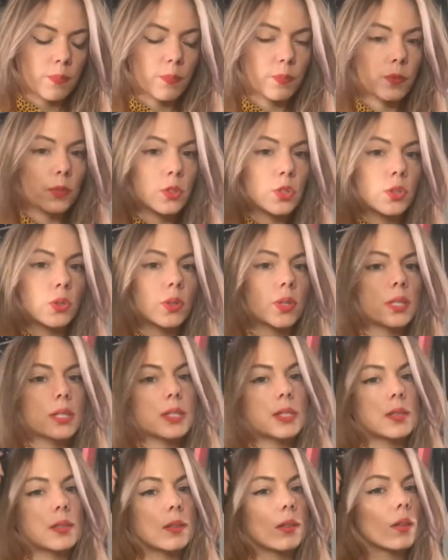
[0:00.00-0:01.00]
do this
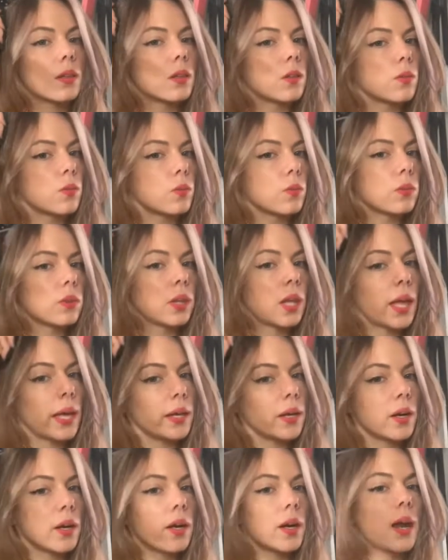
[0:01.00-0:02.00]

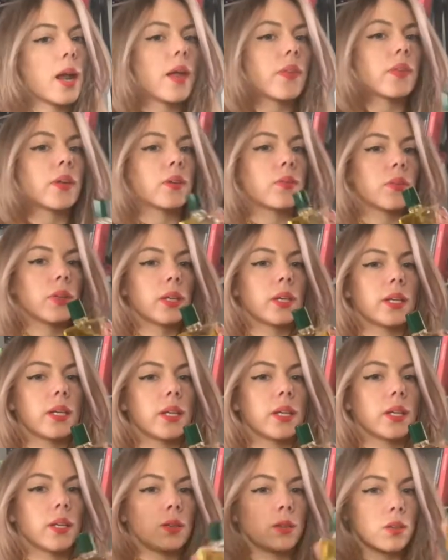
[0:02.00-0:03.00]
lighter and then really get
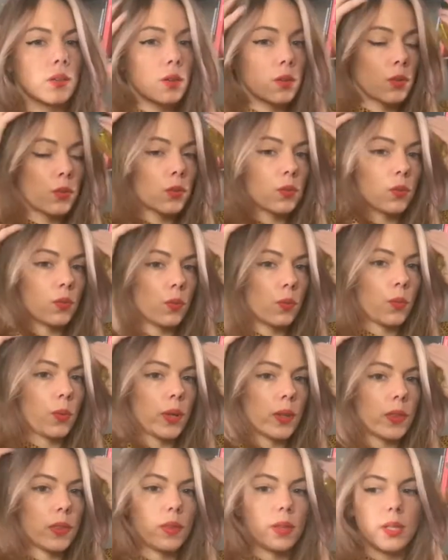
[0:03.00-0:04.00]
in
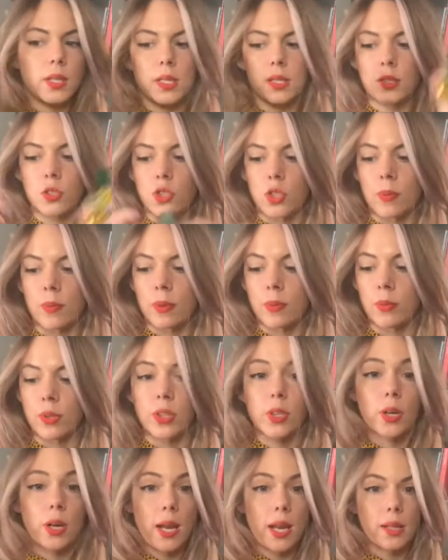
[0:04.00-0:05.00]
with the treatment with your
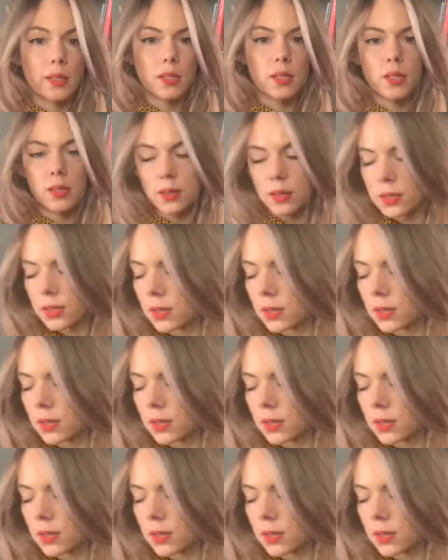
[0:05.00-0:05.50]
hands to